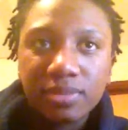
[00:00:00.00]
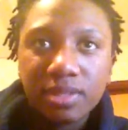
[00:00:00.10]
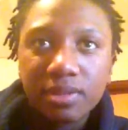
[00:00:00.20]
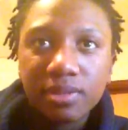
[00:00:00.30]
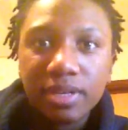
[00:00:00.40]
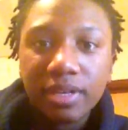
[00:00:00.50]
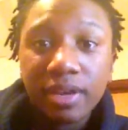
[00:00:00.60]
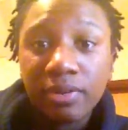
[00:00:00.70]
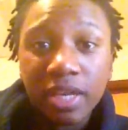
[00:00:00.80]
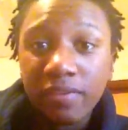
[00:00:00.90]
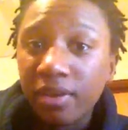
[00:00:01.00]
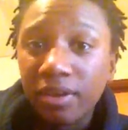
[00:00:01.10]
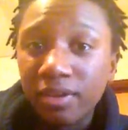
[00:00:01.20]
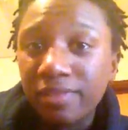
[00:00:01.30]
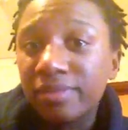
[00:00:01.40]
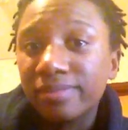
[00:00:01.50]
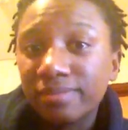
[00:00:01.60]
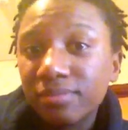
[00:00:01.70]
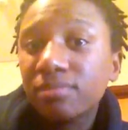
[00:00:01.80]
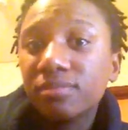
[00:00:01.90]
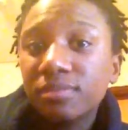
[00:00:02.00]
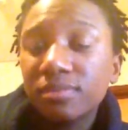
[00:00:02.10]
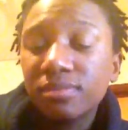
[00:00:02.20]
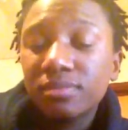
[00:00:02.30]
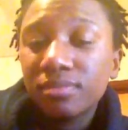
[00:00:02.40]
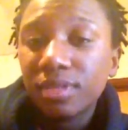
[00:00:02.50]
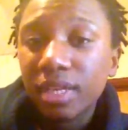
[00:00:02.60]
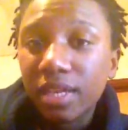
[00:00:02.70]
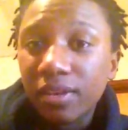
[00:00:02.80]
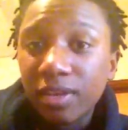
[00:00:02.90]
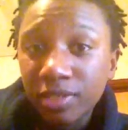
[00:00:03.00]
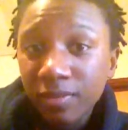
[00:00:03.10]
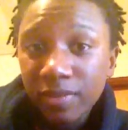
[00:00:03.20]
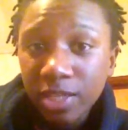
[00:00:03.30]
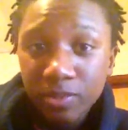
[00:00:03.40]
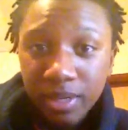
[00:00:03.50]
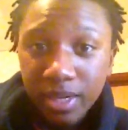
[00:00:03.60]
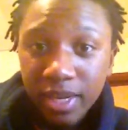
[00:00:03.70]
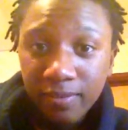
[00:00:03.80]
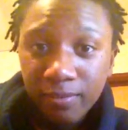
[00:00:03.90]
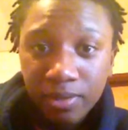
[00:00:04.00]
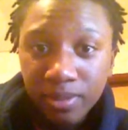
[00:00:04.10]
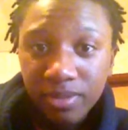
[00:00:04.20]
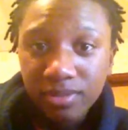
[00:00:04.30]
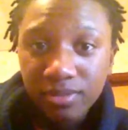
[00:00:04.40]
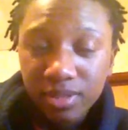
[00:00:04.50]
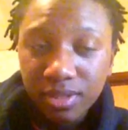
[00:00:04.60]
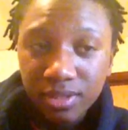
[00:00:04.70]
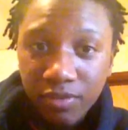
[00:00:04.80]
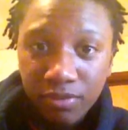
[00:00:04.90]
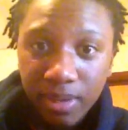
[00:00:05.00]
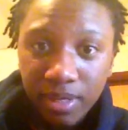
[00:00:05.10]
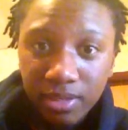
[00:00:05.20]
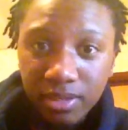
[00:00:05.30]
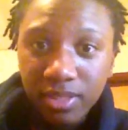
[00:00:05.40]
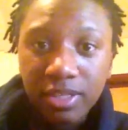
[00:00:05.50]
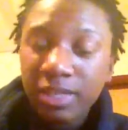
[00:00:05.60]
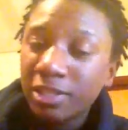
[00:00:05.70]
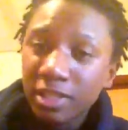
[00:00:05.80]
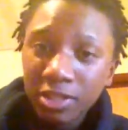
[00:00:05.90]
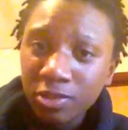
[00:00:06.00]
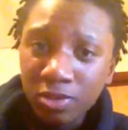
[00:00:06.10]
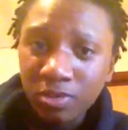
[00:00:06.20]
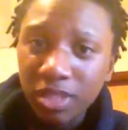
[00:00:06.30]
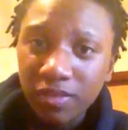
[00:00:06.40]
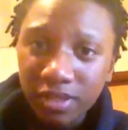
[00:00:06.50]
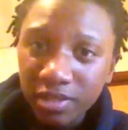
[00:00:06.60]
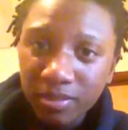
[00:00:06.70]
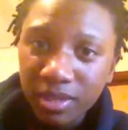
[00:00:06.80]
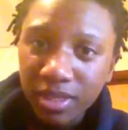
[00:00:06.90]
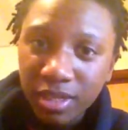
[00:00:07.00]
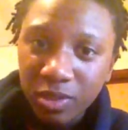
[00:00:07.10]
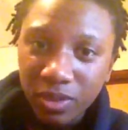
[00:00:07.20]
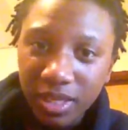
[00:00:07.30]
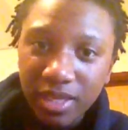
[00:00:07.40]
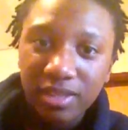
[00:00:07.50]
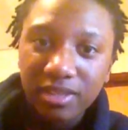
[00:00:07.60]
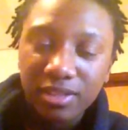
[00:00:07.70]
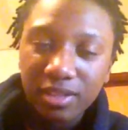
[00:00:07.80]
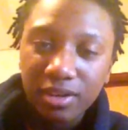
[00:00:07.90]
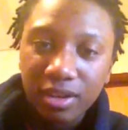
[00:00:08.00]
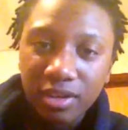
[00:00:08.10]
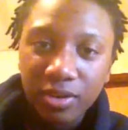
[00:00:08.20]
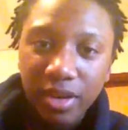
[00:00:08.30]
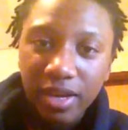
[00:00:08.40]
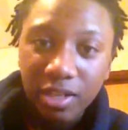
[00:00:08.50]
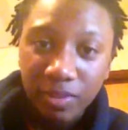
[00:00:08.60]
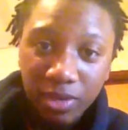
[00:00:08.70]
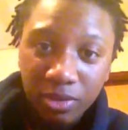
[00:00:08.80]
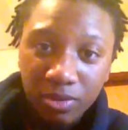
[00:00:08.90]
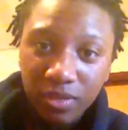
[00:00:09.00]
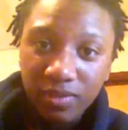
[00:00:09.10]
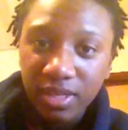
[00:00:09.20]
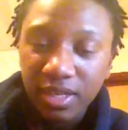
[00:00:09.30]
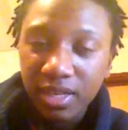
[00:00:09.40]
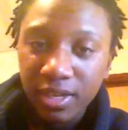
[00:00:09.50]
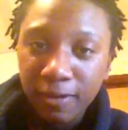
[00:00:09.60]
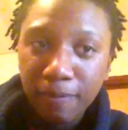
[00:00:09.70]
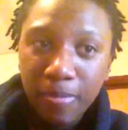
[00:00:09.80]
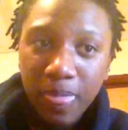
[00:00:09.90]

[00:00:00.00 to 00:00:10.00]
So and they don't give out all of them. Like some flights might not have one person because everybody just uh, and just because you're dorm chief doesn't mean that you get honor grad. Because my dorm chief didn't get it.